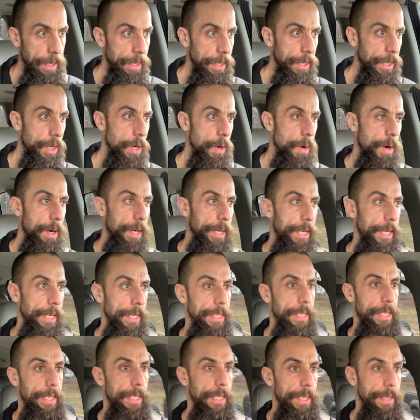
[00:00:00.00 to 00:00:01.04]
Caulk
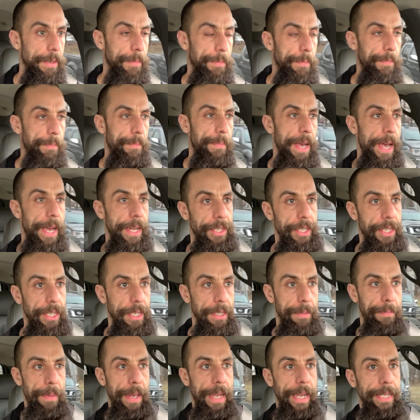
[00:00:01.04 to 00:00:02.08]
it, patch
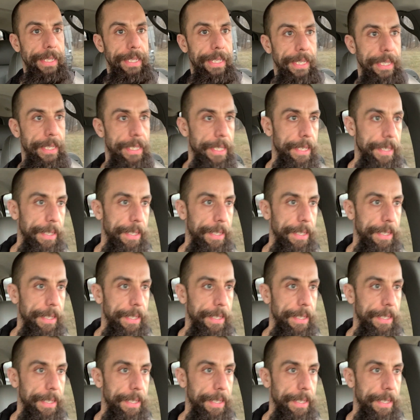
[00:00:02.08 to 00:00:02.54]
it, paint it.